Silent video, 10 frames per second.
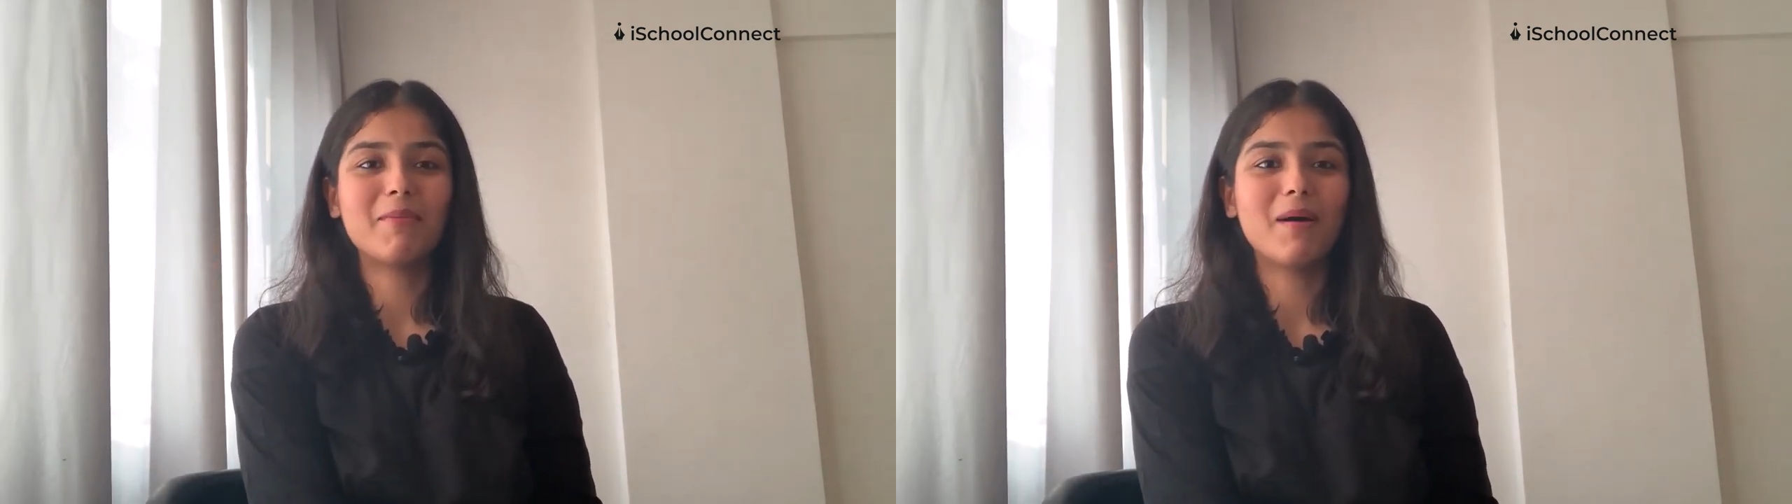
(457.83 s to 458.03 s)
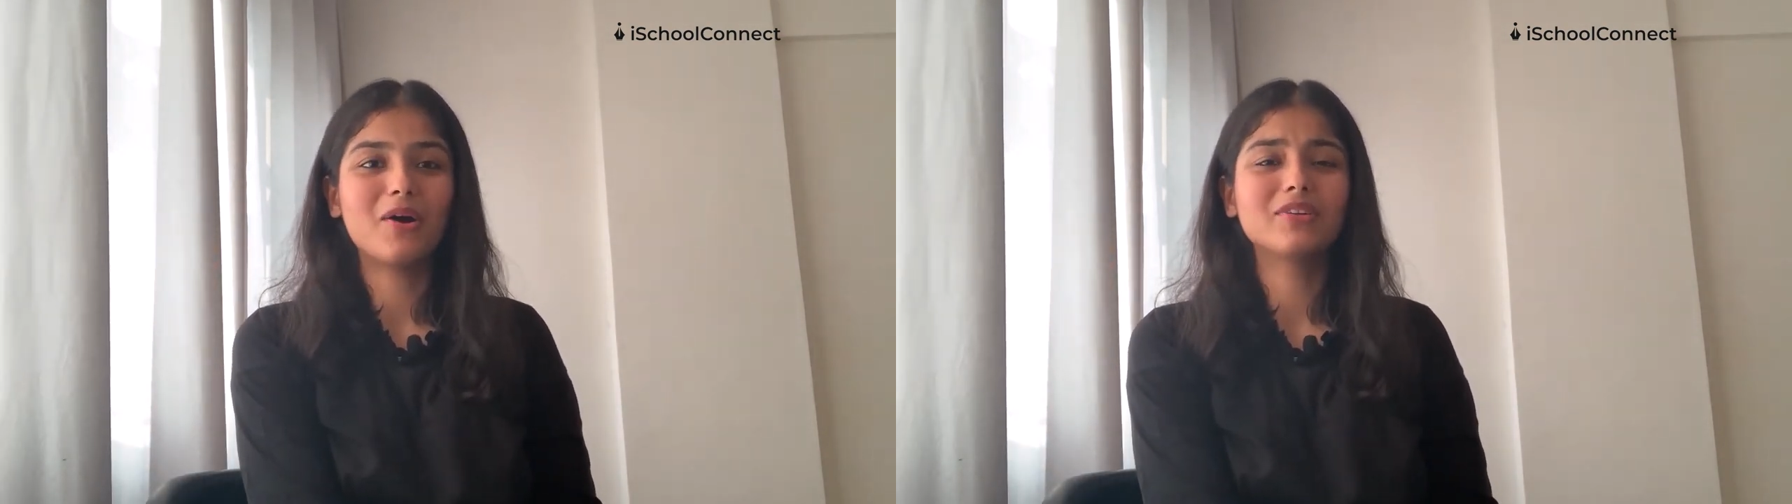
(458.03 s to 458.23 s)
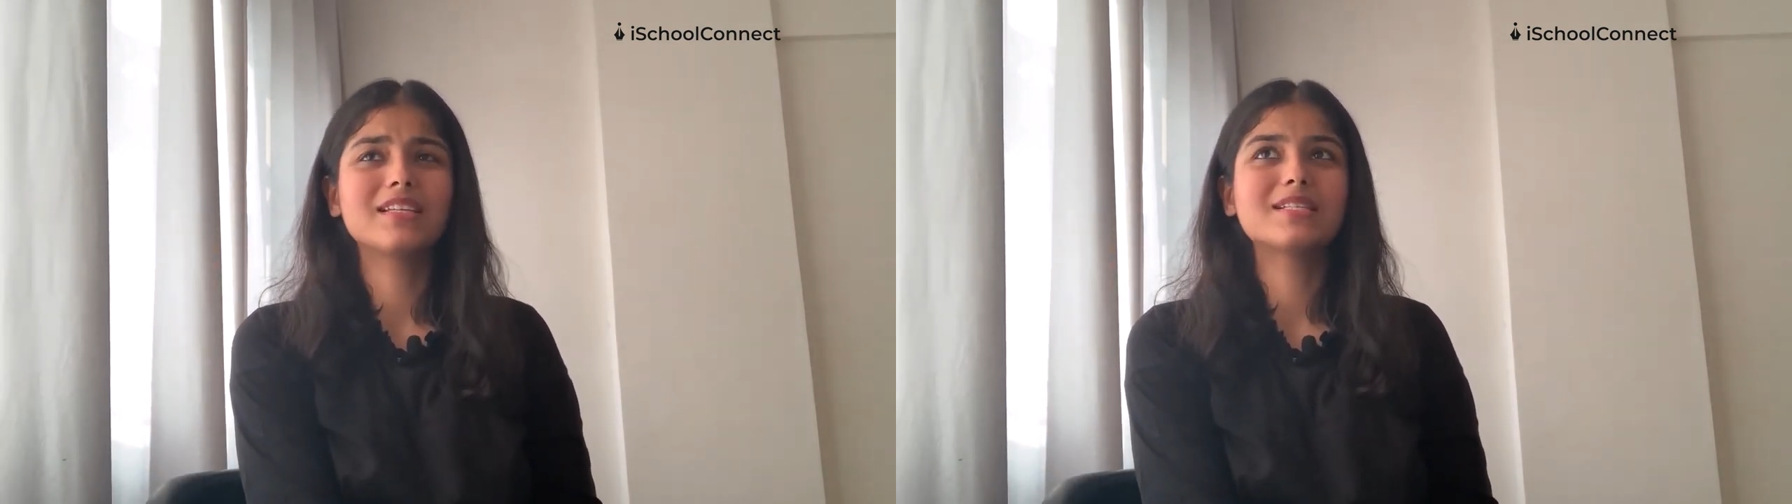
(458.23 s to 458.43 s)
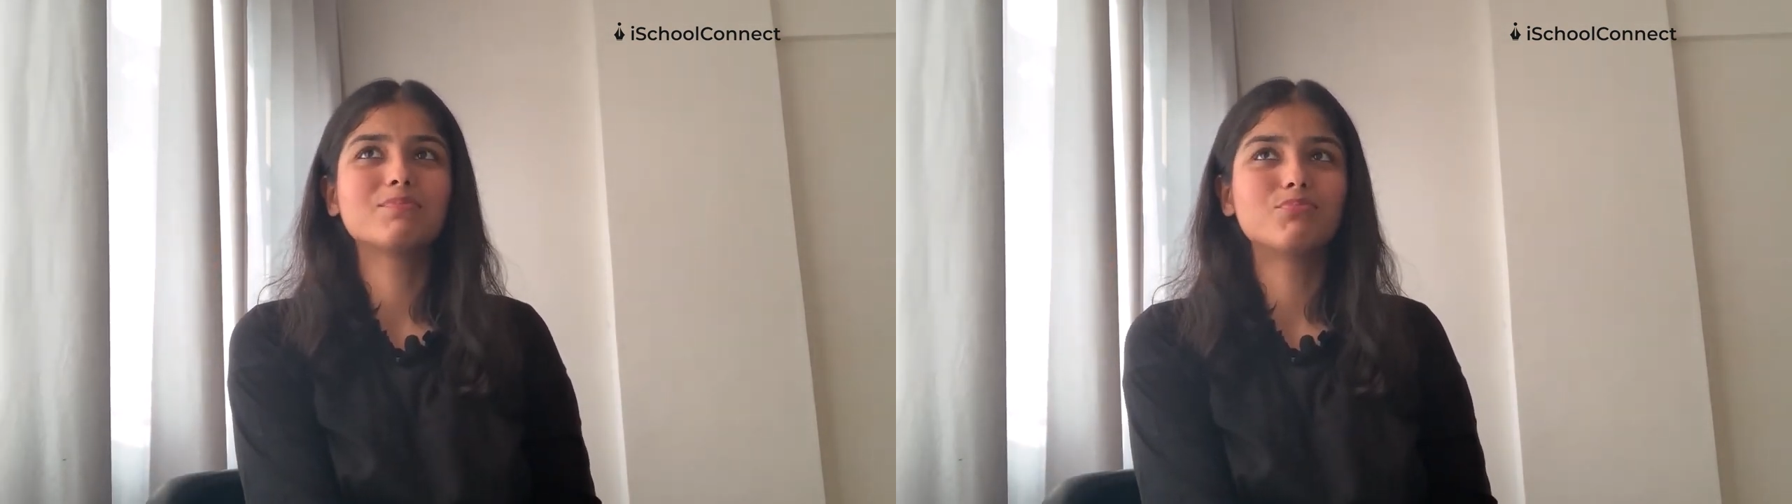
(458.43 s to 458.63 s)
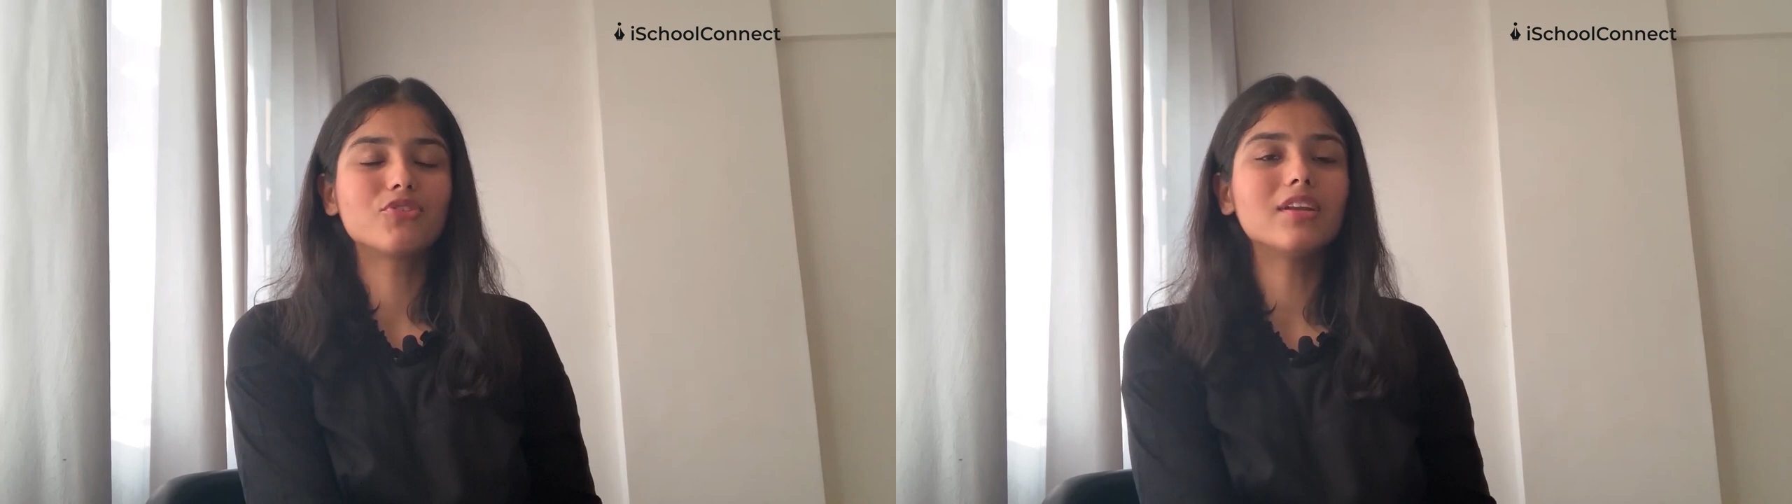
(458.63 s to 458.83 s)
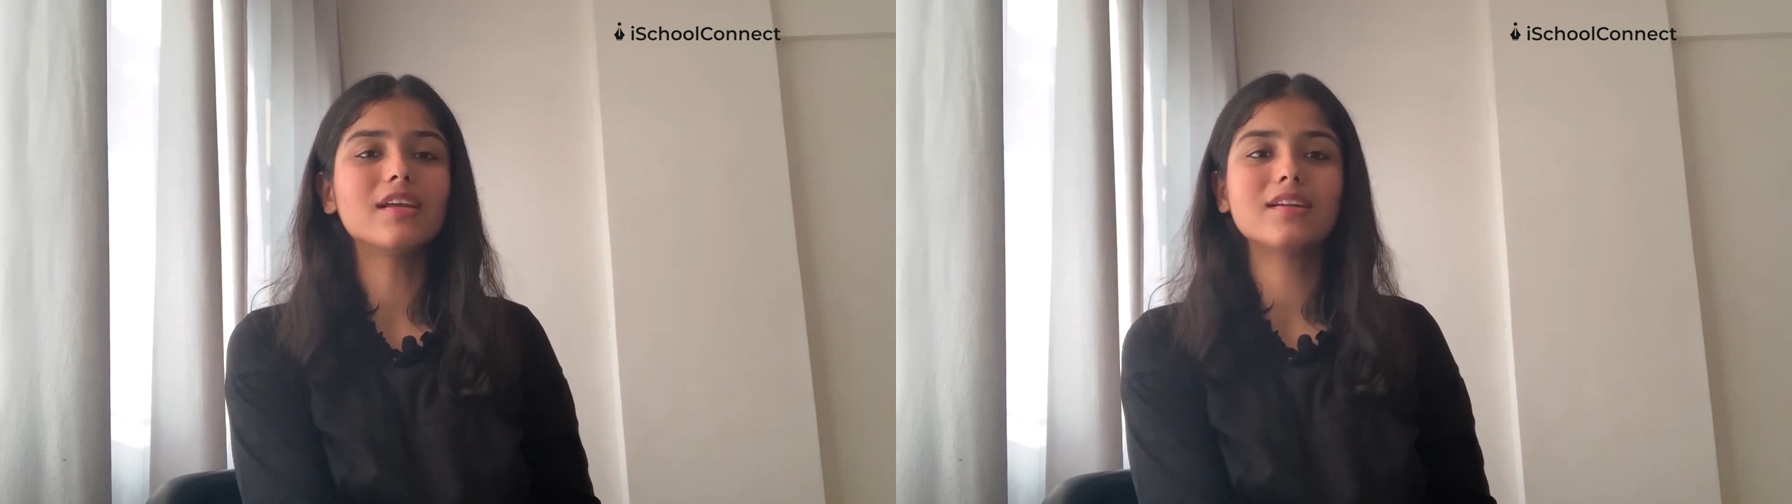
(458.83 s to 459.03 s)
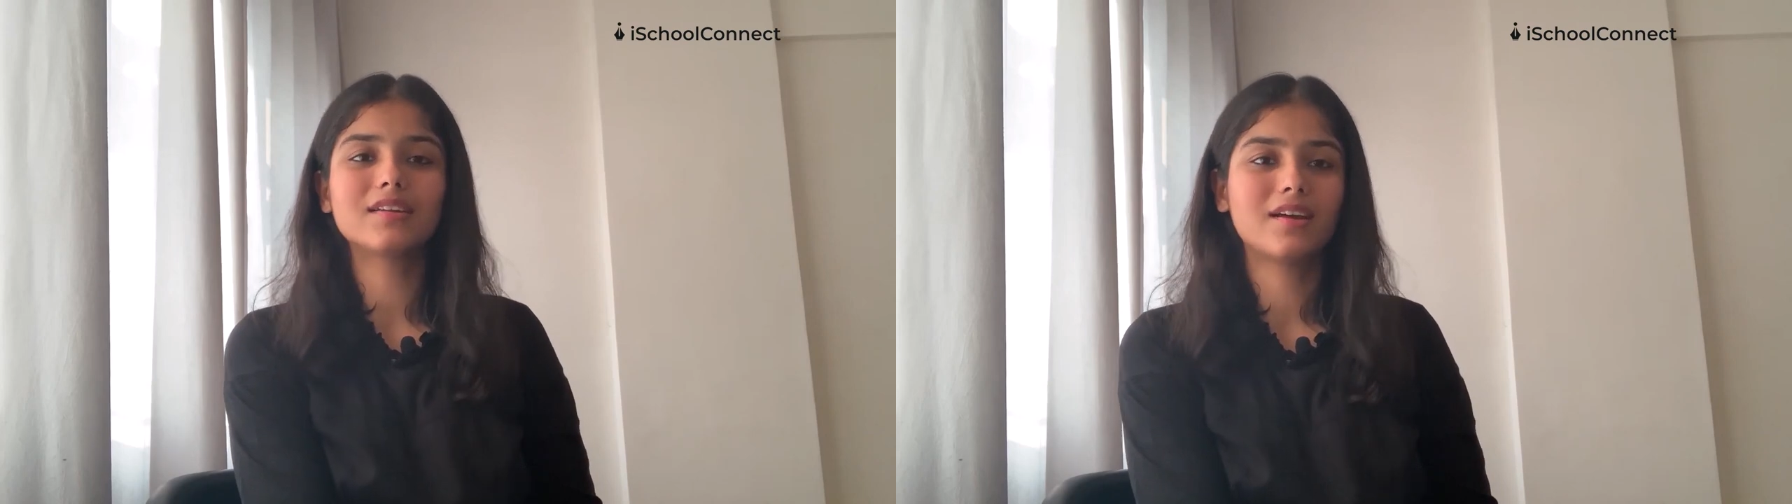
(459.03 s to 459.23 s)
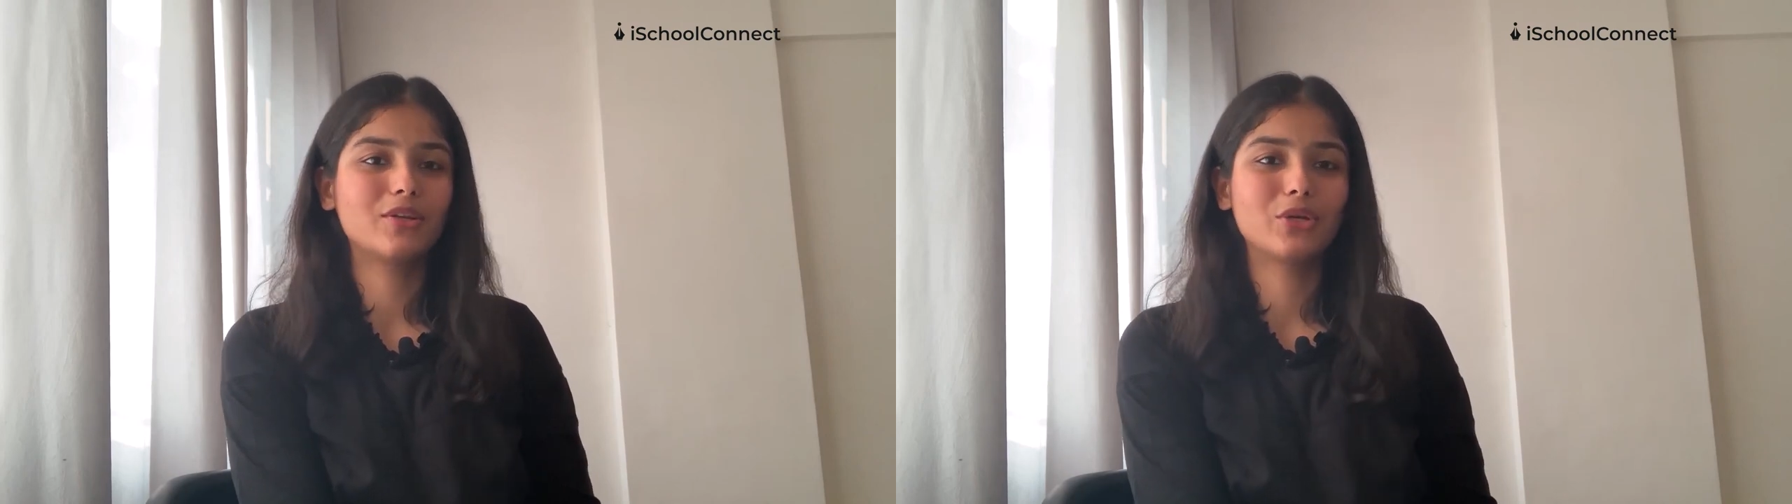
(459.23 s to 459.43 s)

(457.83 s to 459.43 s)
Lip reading: about this brilliant